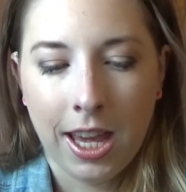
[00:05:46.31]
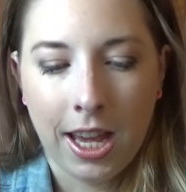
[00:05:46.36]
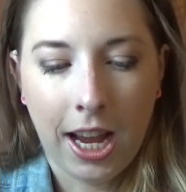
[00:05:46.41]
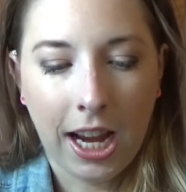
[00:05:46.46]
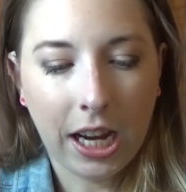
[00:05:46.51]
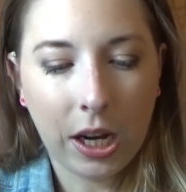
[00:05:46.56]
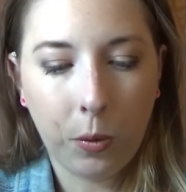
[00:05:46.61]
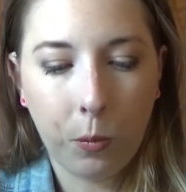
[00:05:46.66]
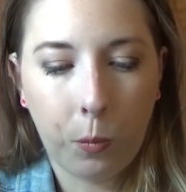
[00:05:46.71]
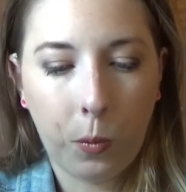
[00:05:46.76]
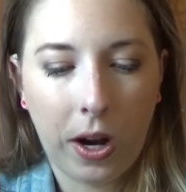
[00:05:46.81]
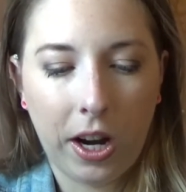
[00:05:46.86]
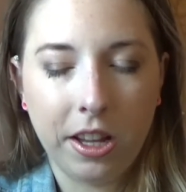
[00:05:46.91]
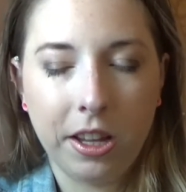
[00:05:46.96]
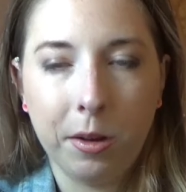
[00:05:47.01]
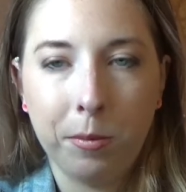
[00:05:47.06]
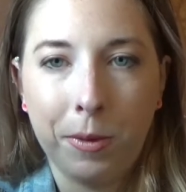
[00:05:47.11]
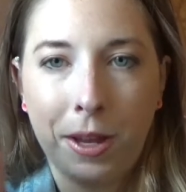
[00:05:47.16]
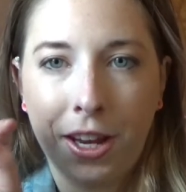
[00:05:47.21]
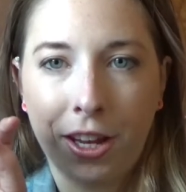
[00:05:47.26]
I can wear
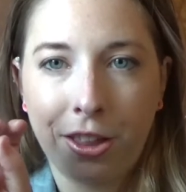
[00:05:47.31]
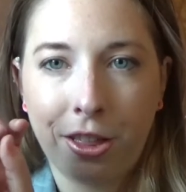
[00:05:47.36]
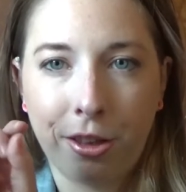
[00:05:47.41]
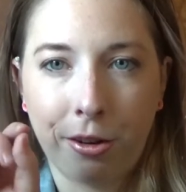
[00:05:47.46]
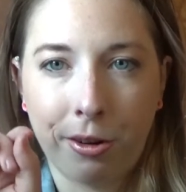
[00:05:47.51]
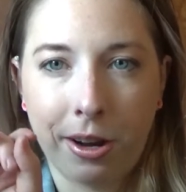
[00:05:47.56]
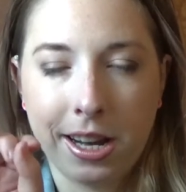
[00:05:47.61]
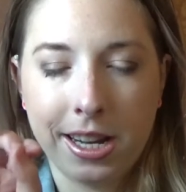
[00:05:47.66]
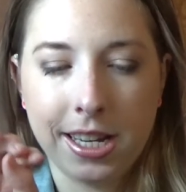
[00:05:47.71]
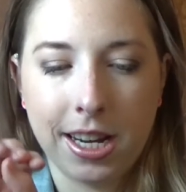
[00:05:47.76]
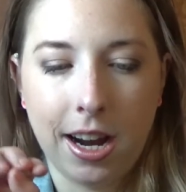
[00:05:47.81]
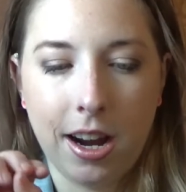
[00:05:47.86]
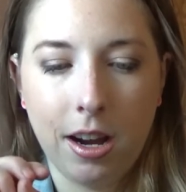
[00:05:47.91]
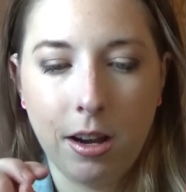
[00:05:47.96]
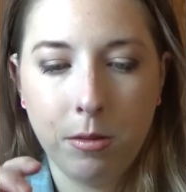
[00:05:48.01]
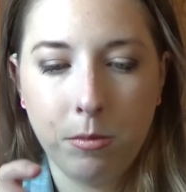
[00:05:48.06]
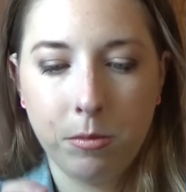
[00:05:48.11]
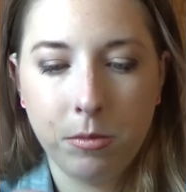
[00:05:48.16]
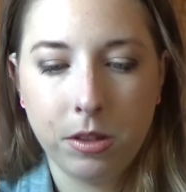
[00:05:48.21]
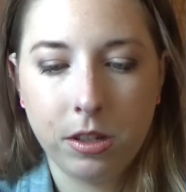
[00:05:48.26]
them like 3
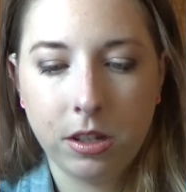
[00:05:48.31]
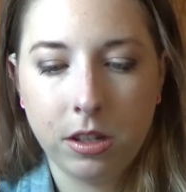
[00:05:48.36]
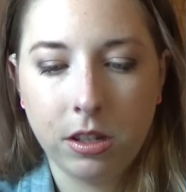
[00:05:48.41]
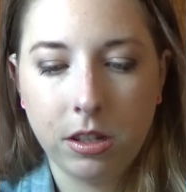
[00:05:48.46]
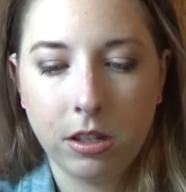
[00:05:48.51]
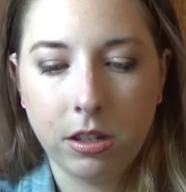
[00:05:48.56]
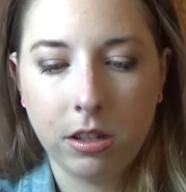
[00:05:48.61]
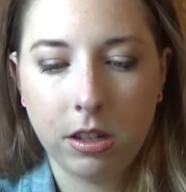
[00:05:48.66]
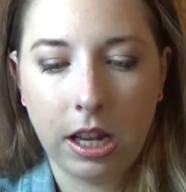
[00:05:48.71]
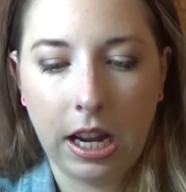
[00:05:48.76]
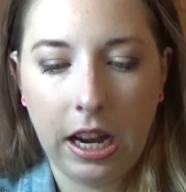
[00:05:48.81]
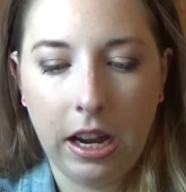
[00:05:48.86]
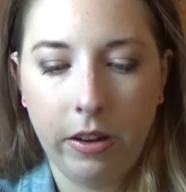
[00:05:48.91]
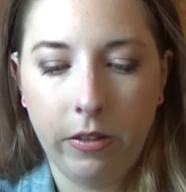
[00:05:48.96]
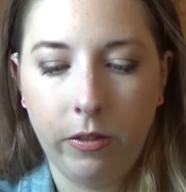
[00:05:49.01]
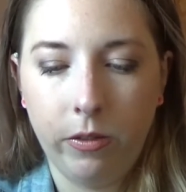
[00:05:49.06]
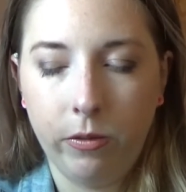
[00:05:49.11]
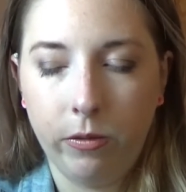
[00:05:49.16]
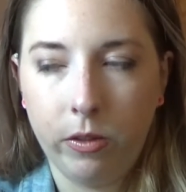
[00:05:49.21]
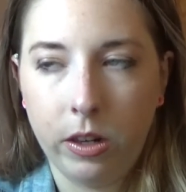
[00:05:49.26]
times. I
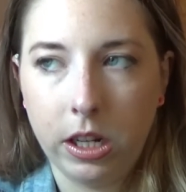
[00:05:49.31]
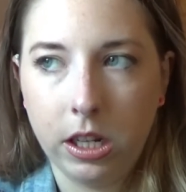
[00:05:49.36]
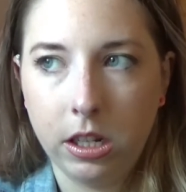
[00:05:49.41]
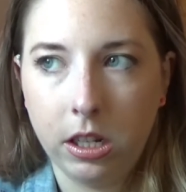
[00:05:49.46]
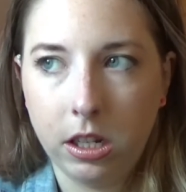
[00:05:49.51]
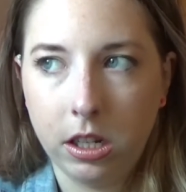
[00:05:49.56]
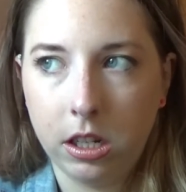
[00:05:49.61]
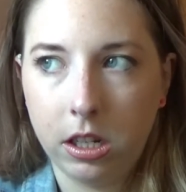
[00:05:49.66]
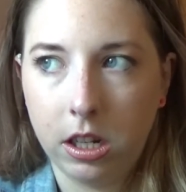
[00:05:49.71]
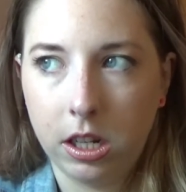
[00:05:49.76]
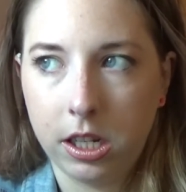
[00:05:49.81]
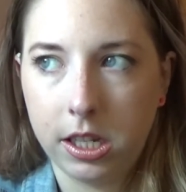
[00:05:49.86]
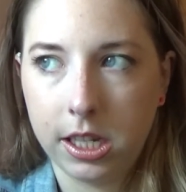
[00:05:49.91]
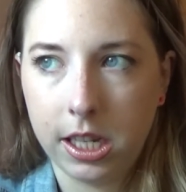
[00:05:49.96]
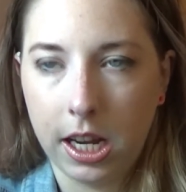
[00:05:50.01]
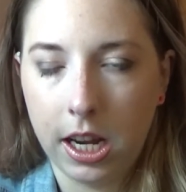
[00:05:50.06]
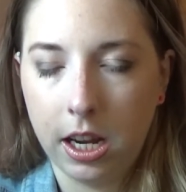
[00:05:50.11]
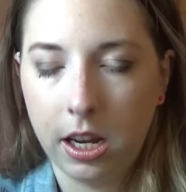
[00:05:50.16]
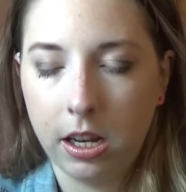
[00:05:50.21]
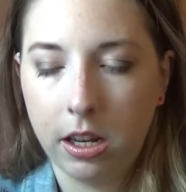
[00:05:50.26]
have a
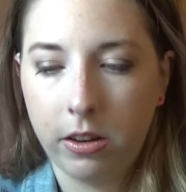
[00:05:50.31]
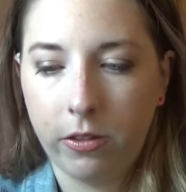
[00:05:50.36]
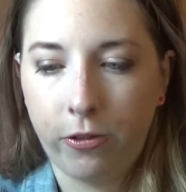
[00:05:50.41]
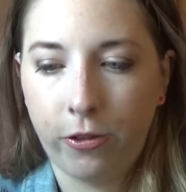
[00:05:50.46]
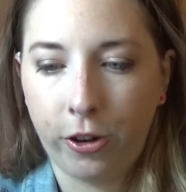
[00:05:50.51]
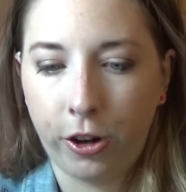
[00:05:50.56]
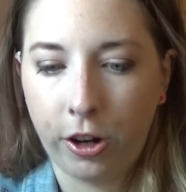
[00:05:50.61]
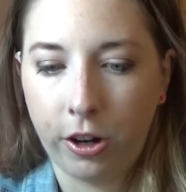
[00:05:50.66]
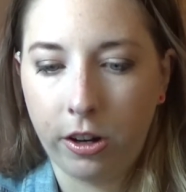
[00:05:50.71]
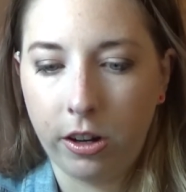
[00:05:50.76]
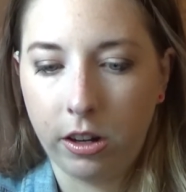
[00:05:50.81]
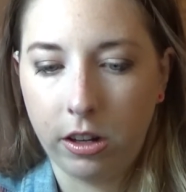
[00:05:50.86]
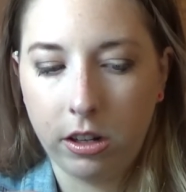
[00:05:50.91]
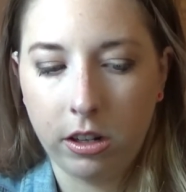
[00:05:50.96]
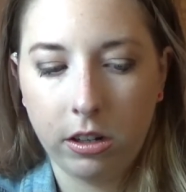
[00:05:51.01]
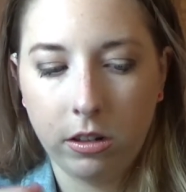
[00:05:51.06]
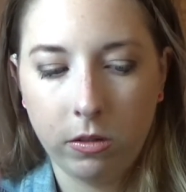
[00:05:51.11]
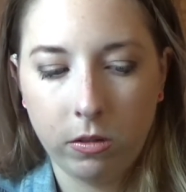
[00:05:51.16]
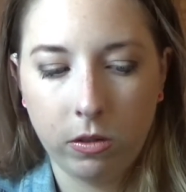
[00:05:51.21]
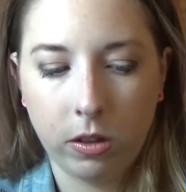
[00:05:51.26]
set for
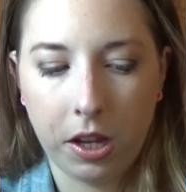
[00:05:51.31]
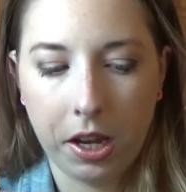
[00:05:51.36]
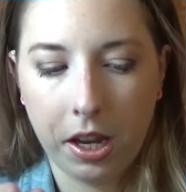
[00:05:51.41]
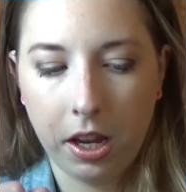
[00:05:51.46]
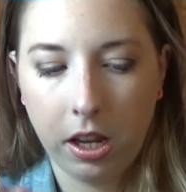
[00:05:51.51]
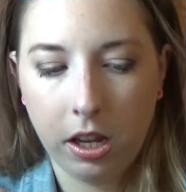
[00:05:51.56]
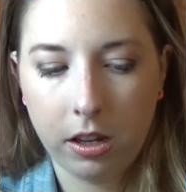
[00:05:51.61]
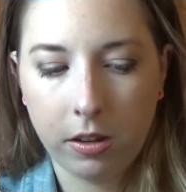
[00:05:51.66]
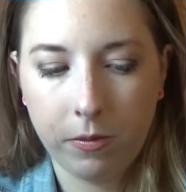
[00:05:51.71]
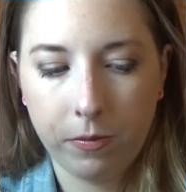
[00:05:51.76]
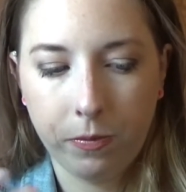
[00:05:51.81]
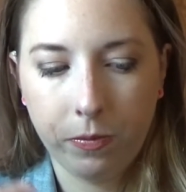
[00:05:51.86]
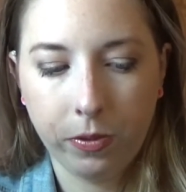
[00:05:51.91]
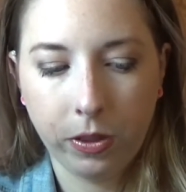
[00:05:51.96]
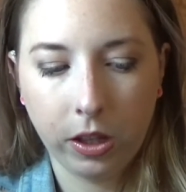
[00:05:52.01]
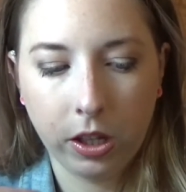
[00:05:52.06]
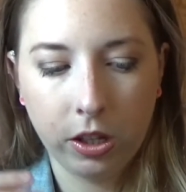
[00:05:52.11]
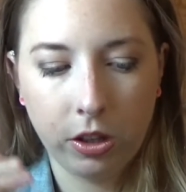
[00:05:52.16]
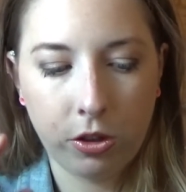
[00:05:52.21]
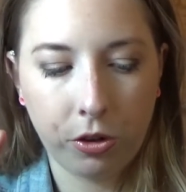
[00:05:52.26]
like
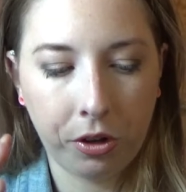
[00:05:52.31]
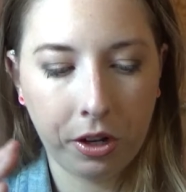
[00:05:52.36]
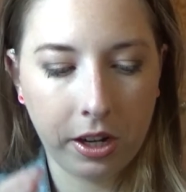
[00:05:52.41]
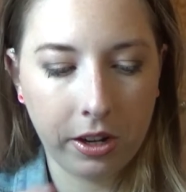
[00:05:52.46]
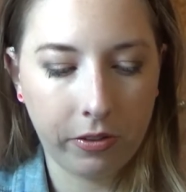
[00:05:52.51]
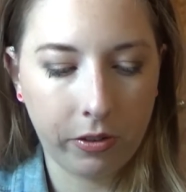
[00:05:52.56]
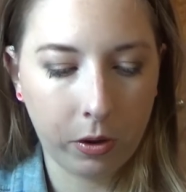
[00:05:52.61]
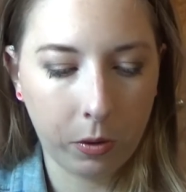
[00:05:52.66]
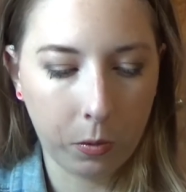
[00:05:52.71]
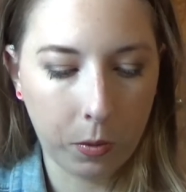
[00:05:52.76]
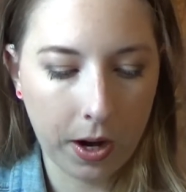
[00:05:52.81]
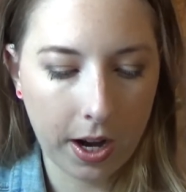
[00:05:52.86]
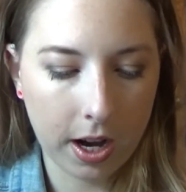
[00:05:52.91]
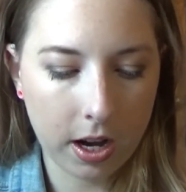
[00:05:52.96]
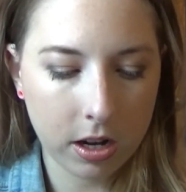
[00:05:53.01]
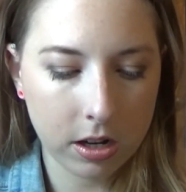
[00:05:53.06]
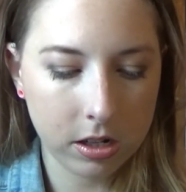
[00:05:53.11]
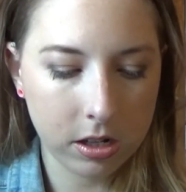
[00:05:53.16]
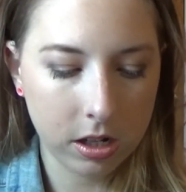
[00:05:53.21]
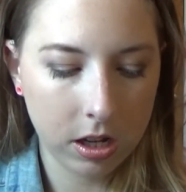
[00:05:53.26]
3 different
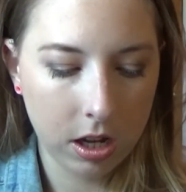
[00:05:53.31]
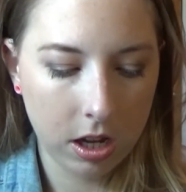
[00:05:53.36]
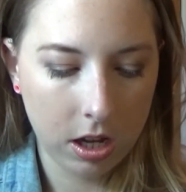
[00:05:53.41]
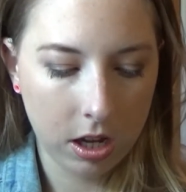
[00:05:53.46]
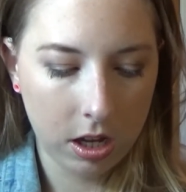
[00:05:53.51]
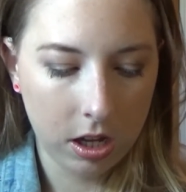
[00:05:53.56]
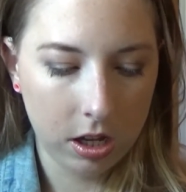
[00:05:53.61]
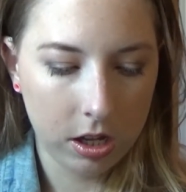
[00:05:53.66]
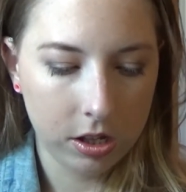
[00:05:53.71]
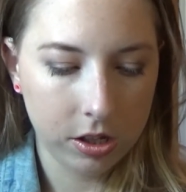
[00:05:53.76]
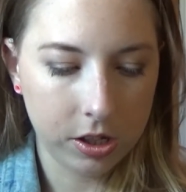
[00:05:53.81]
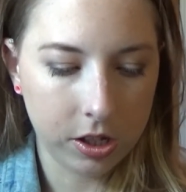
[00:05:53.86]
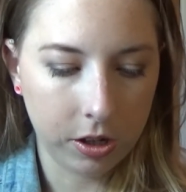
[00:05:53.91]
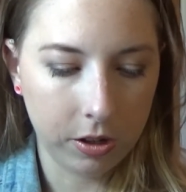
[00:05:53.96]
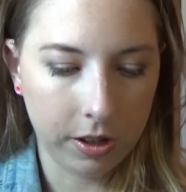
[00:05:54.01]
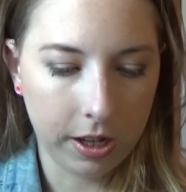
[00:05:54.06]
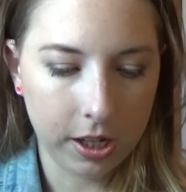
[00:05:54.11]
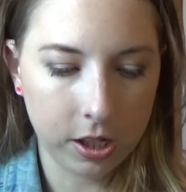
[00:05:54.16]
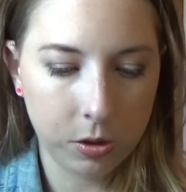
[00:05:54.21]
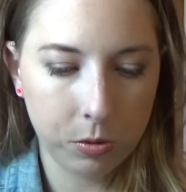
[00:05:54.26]
wears. So
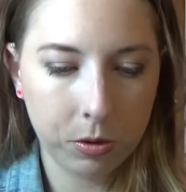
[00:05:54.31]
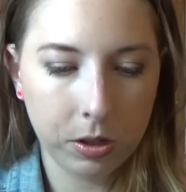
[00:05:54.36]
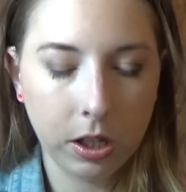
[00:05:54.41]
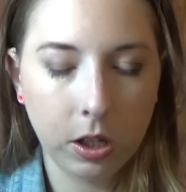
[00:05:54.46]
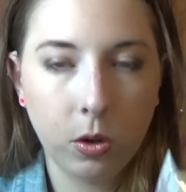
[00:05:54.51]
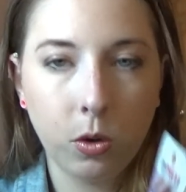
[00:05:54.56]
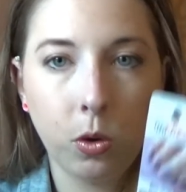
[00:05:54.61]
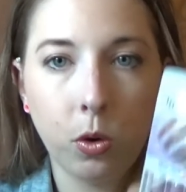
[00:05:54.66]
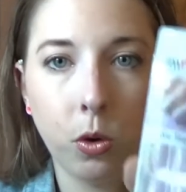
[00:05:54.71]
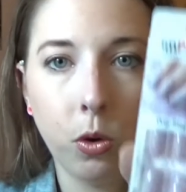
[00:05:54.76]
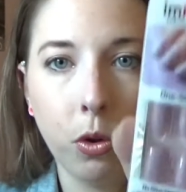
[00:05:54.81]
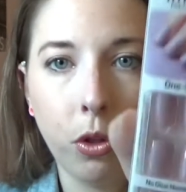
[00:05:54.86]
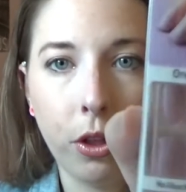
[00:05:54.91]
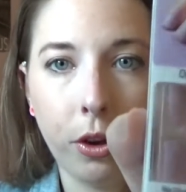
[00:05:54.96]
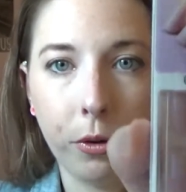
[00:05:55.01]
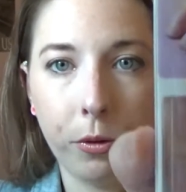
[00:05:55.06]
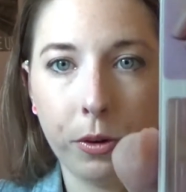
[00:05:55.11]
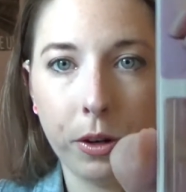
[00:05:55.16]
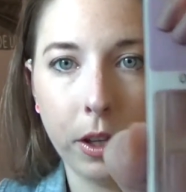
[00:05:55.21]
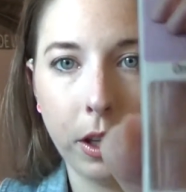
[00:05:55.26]
that's really cool.
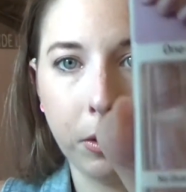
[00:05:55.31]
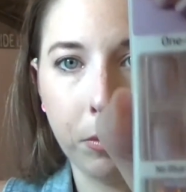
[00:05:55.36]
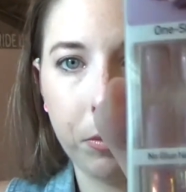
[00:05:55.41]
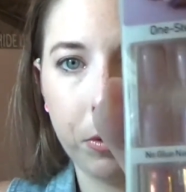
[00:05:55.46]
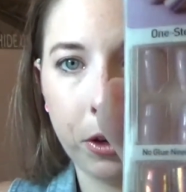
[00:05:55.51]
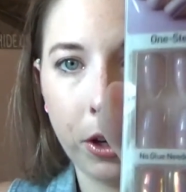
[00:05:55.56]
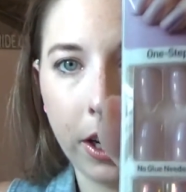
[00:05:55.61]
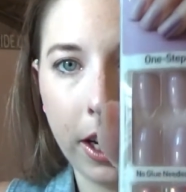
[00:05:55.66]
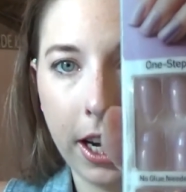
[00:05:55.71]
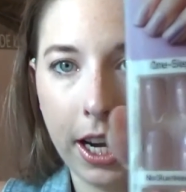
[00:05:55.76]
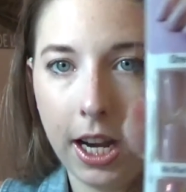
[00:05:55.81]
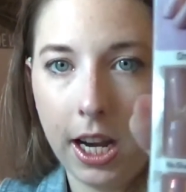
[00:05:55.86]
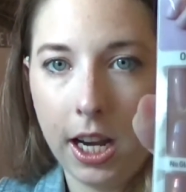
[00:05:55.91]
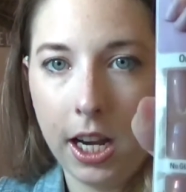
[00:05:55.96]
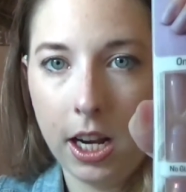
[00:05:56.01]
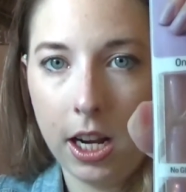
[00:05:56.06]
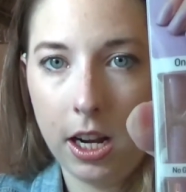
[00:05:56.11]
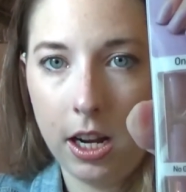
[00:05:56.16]
They're really pretty.